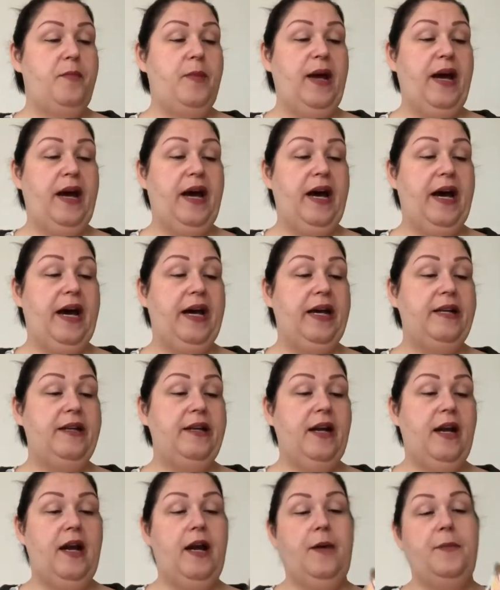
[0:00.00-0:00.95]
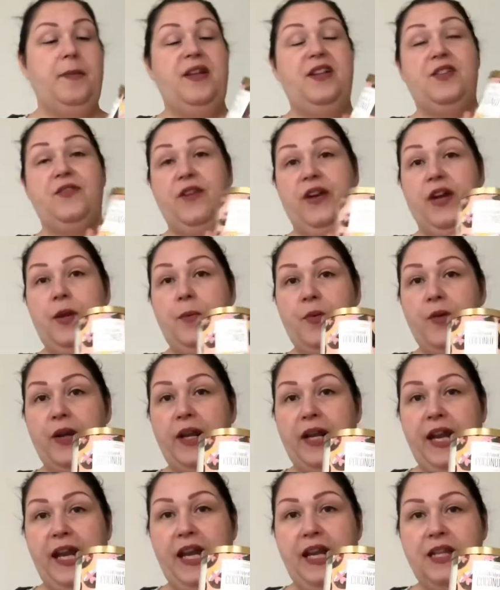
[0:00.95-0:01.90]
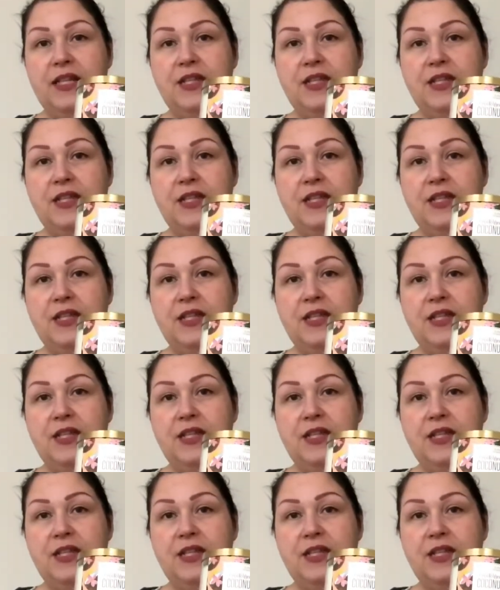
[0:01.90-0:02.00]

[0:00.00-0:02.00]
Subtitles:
bad. It's very pretty.